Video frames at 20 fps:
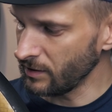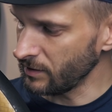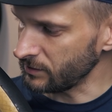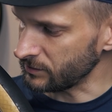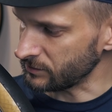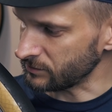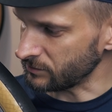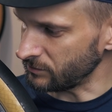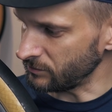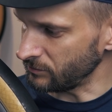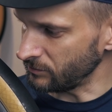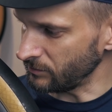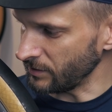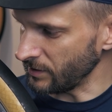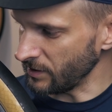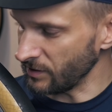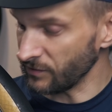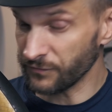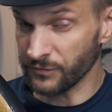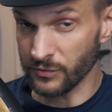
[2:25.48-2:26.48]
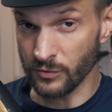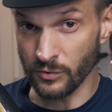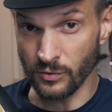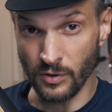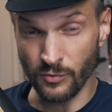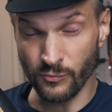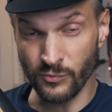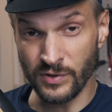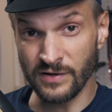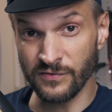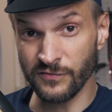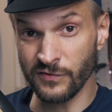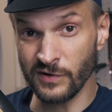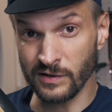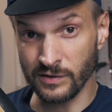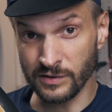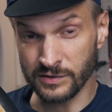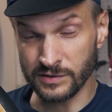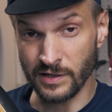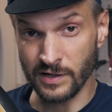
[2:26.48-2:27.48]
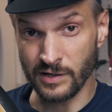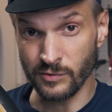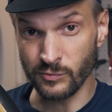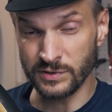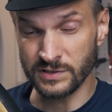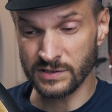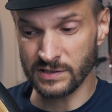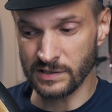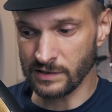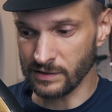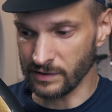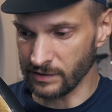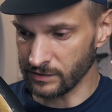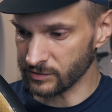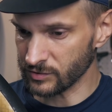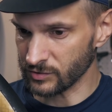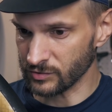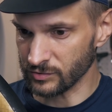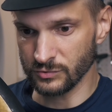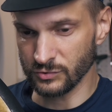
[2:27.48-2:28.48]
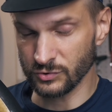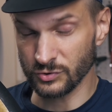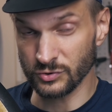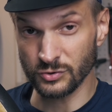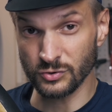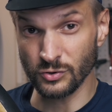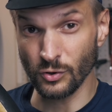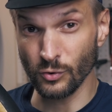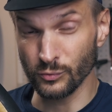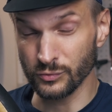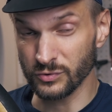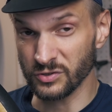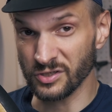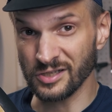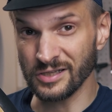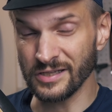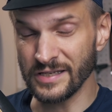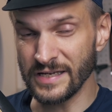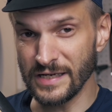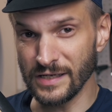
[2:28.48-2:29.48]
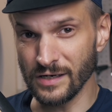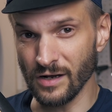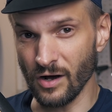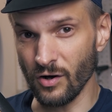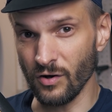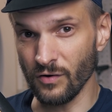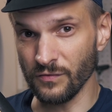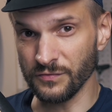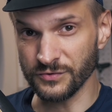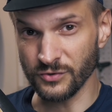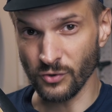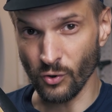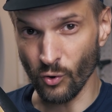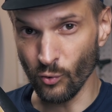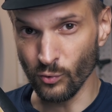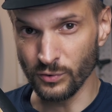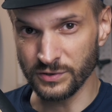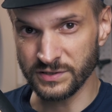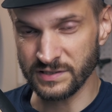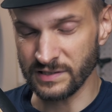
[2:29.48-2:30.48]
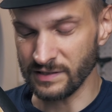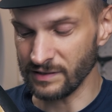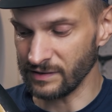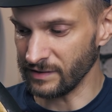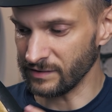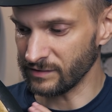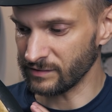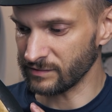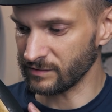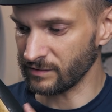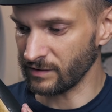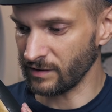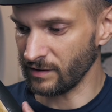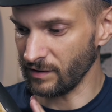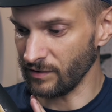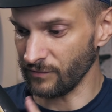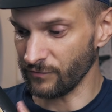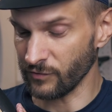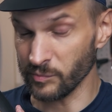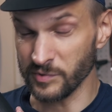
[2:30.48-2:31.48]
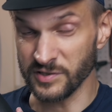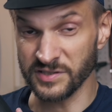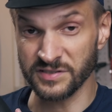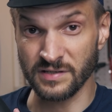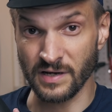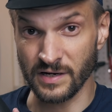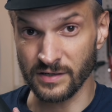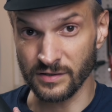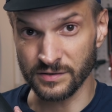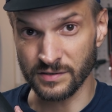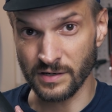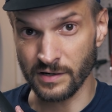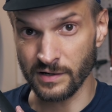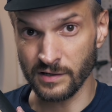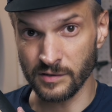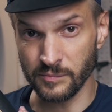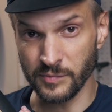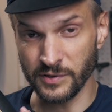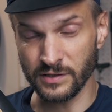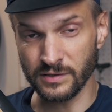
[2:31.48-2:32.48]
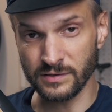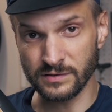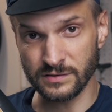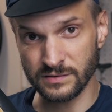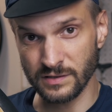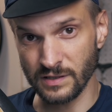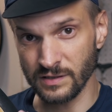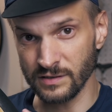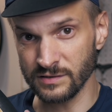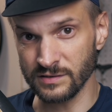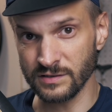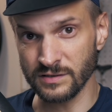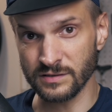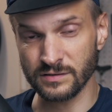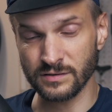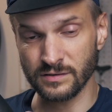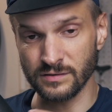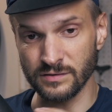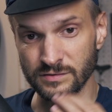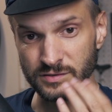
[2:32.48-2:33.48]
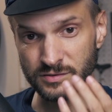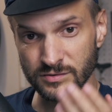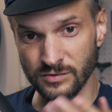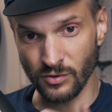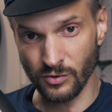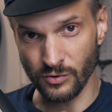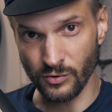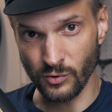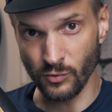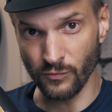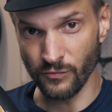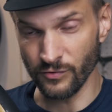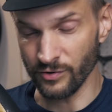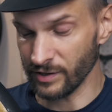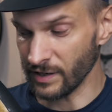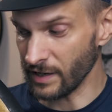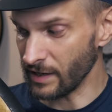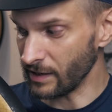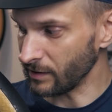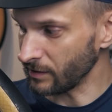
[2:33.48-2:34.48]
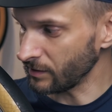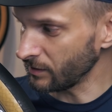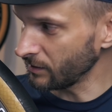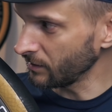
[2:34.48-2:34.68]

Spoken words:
So if you refill the tire with sealant, don't clean off the old sealant from inside the tire, because then it's just gonna start over again.